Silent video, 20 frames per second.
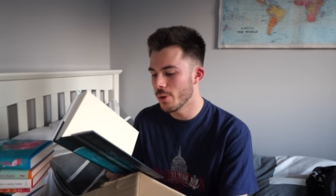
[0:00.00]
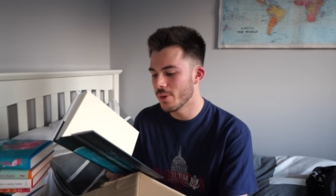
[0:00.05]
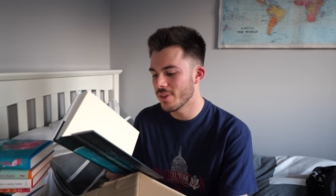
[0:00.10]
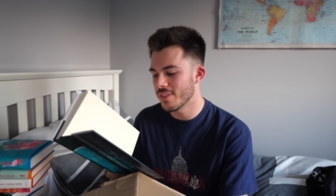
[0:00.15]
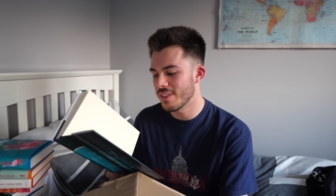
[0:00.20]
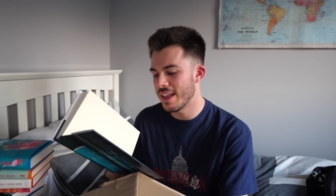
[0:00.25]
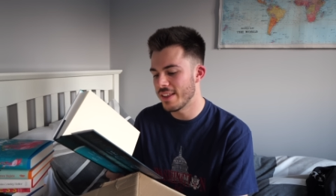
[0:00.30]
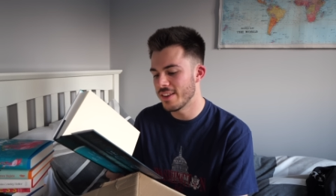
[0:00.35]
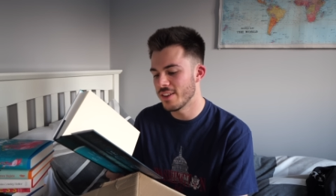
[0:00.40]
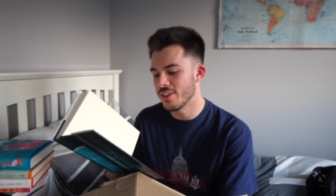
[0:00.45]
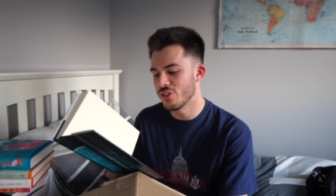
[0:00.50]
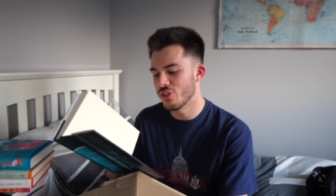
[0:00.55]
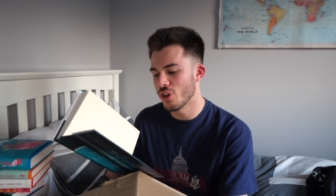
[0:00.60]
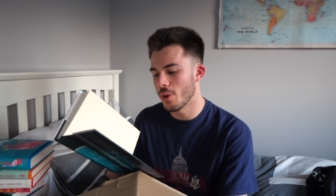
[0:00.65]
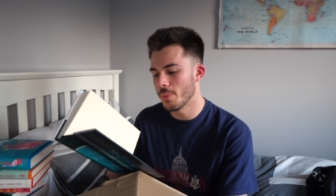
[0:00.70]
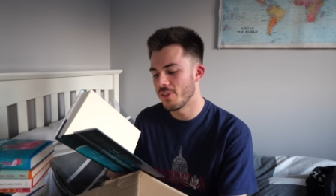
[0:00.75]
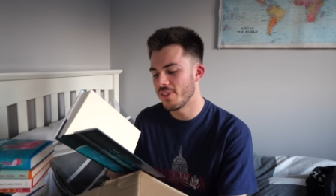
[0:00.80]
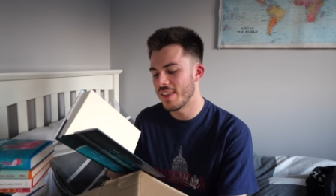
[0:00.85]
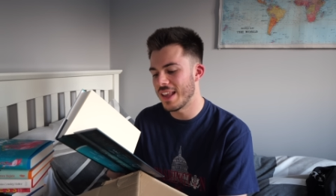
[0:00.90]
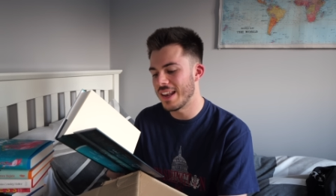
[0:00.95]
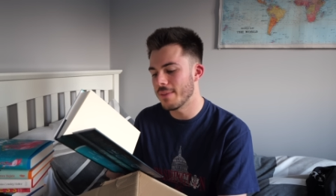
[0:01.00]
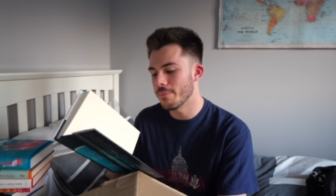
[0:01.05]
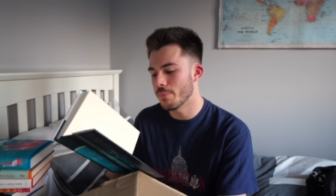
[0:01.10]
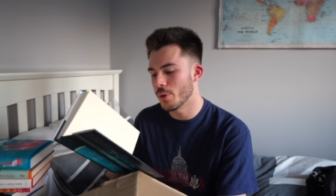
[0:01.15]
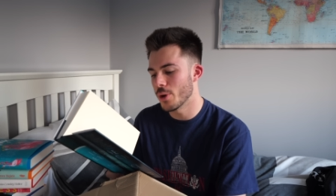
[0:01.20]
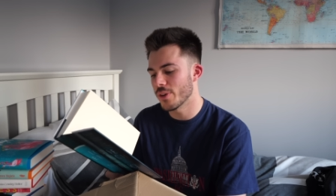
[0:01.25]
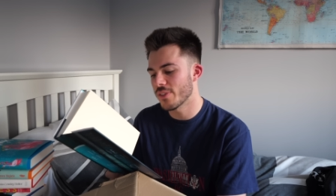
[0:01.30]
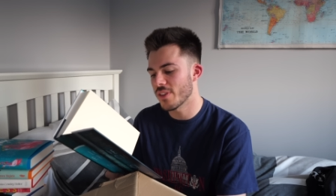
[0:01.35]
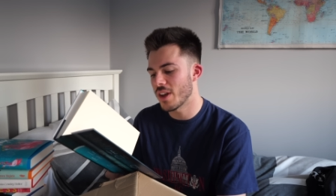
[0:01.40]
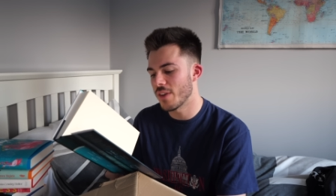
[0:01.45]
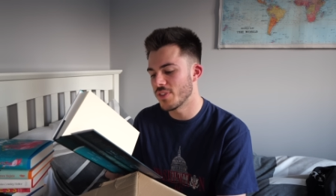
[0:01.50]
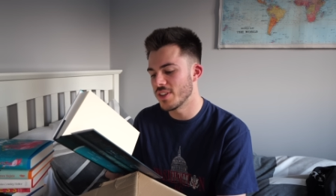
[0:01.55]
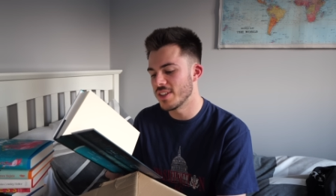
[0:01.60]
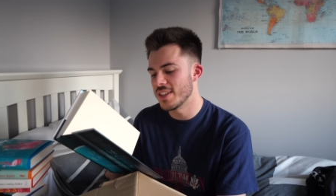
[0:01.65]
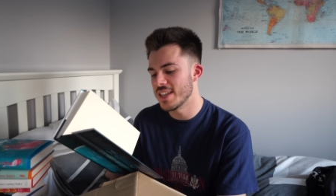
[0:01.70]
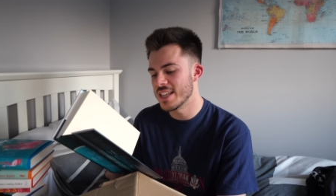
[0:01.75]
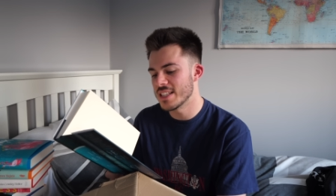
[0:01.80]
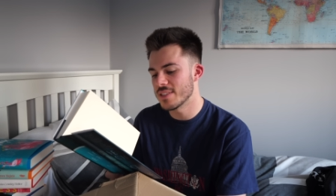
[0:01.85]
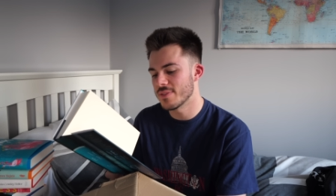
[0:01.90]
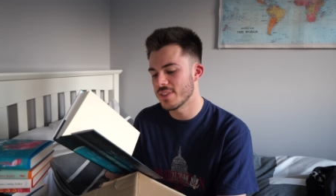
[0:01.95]
who has landed a job selling books after
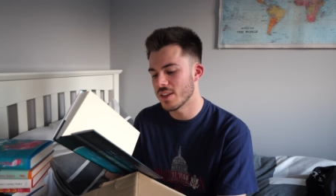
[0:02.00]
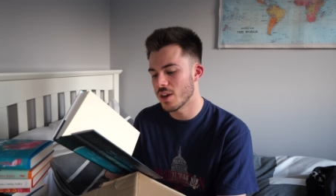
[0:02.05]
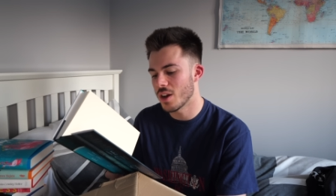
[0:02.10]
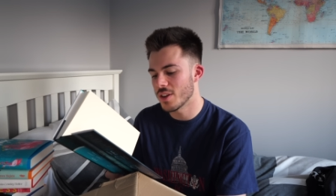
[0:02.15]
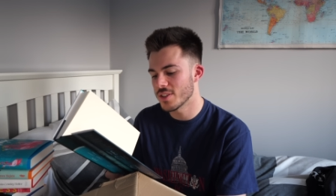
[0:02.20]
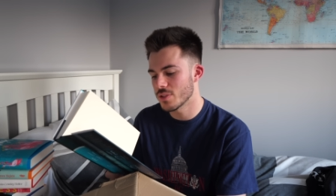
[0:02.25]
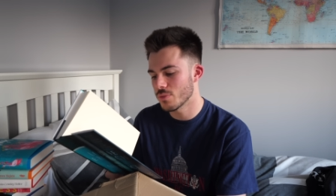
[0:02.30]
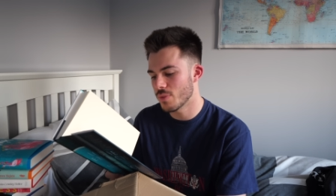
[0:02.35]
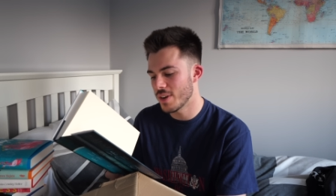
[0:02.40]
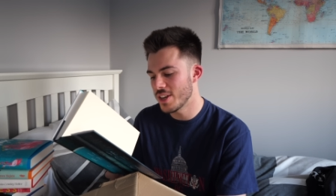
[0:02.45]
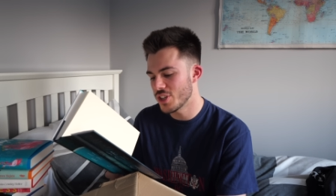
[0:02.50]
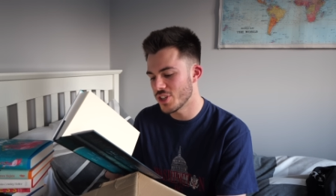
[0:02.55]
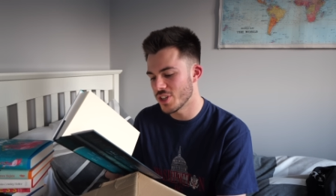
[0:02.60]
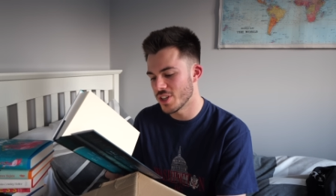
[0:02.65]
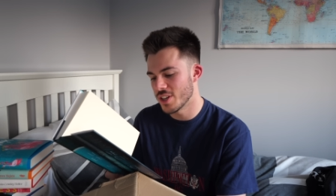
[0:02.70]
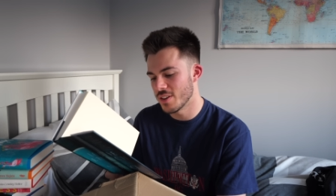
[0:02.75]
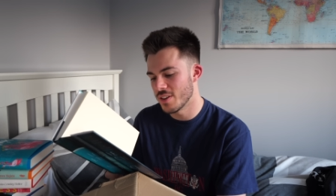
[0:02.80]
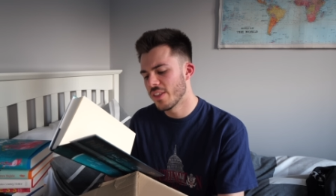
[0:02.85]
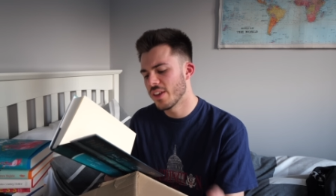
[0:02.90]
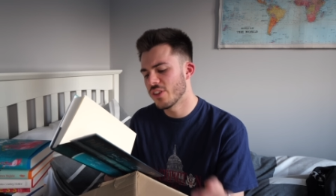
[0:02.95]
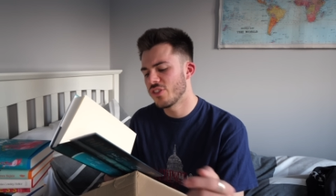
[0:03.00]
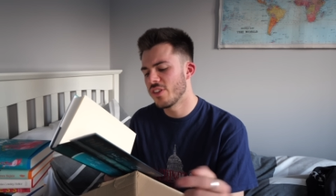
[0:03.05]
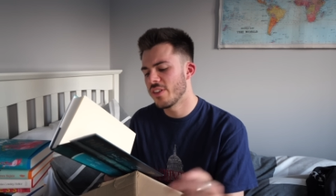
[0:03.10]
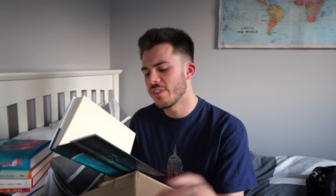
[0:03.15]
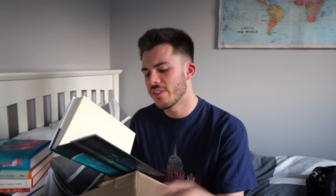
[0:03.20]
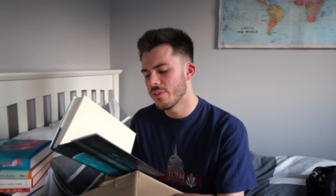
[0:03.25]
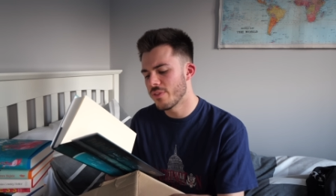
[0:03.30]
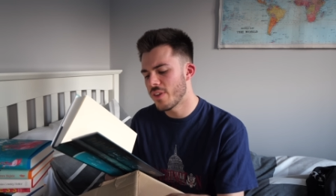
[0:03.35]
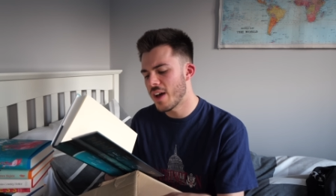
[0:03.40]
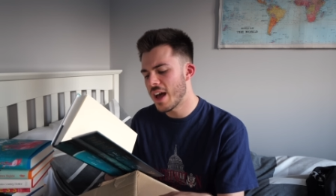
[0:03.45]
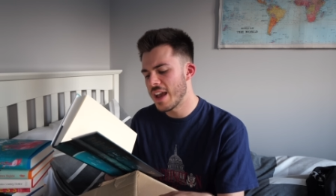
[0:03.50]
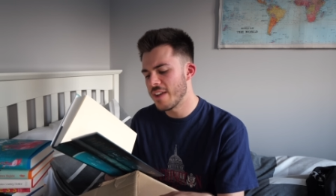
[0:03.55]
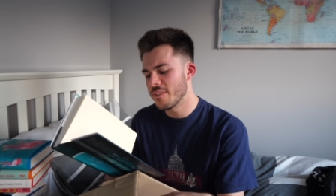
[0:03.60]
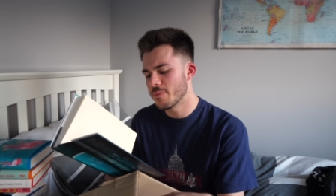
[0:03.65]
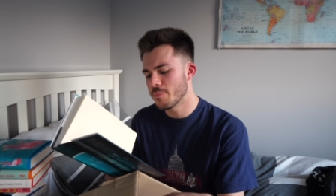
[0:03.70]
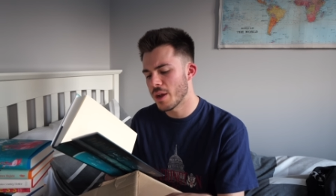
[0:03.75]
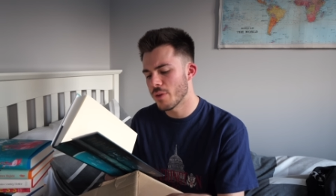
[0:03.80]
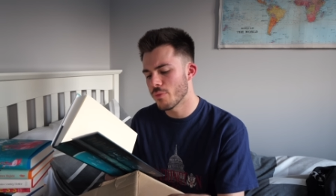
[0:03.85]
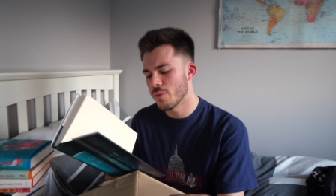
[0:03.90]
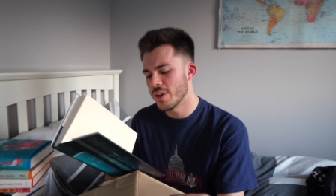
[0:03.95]
years of incarceration that she survived
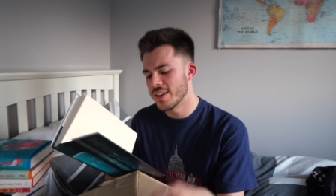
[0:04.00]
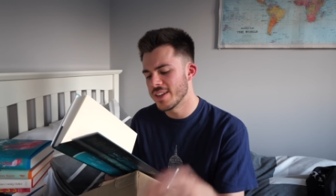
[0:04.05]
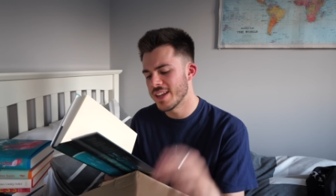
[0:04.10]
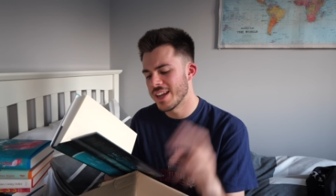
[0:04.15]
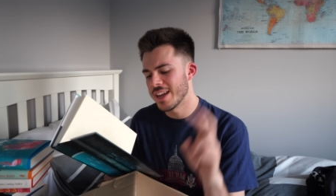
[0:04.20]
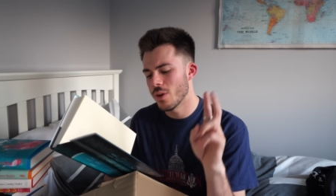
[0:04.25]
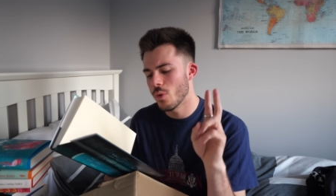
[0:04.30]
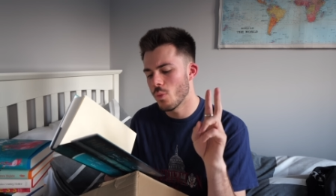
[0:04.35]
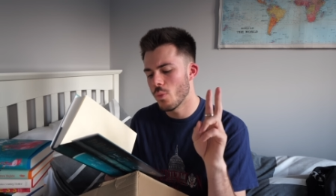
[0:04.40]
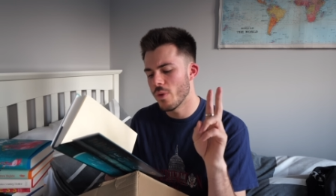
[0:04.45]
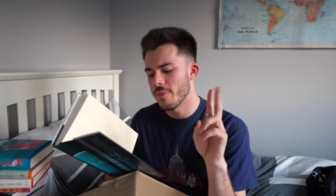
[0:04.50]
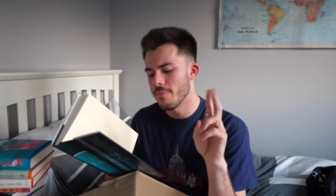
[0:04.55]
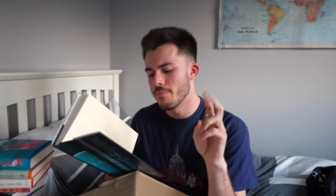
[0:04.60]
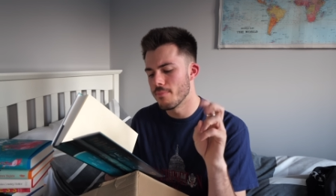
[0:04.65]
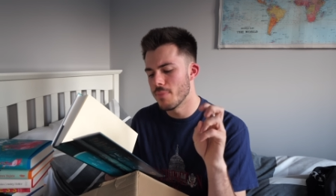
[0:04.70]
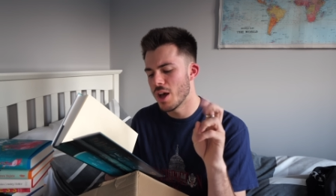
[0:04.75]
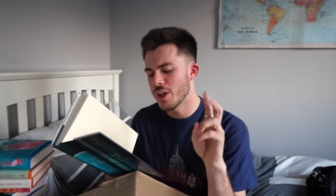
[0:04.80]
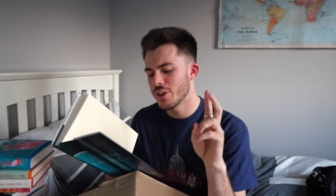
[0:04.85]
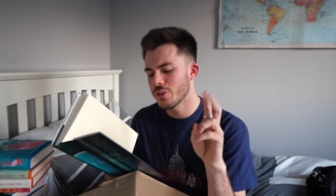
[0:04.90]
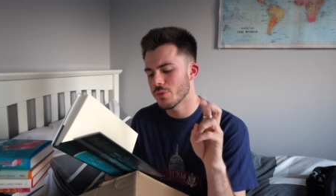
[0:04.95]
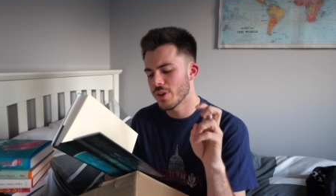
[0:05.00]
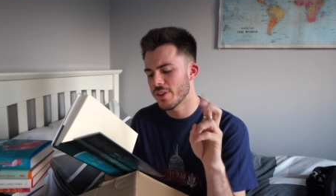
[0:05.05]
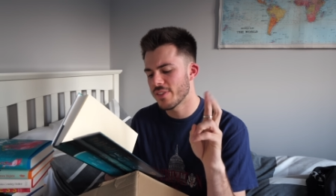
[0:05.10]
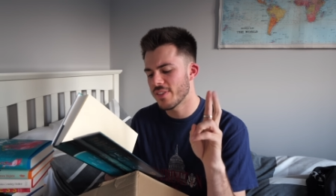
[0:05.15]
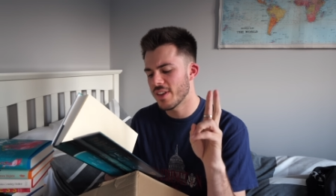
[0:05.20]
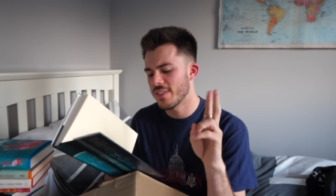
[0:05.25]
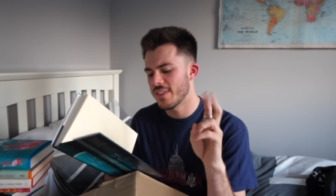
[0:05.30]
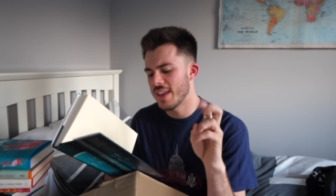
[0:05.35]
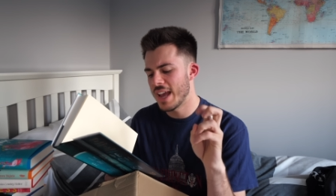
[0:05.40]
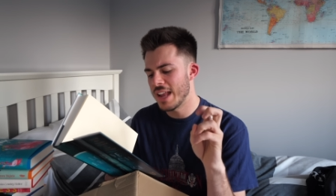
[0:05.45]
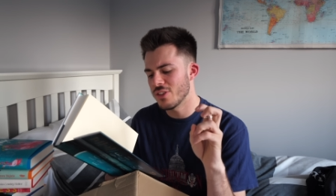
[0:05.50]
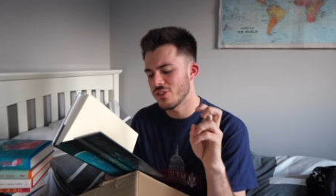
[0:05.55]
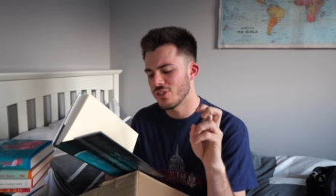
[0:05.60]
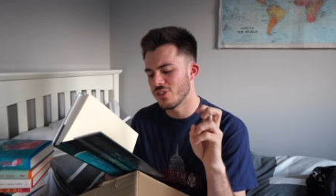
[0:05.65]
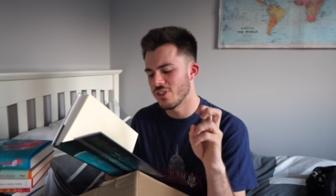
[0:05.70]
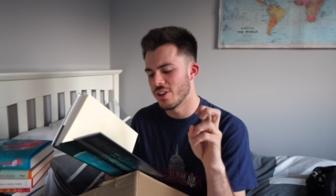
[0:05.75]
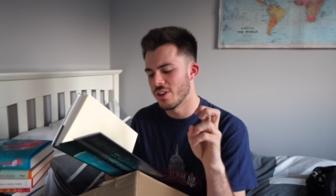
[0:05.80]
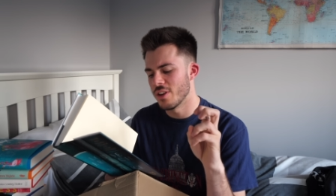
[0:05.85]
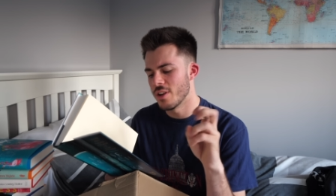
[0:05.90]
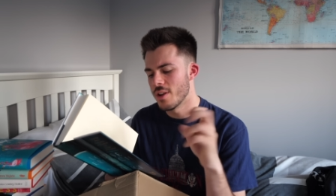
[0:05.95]
by reading with murderous
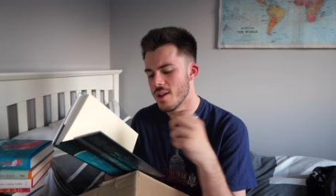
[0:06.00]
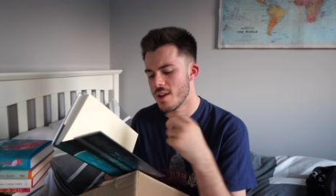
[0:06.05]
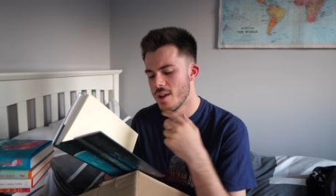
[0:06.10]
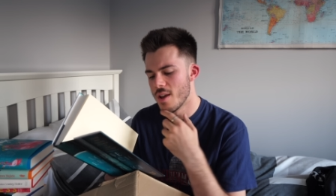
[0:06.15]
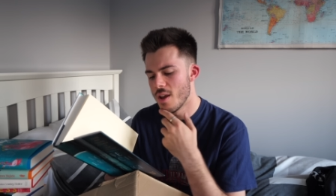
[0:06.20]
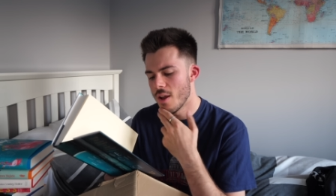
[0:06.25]
attention,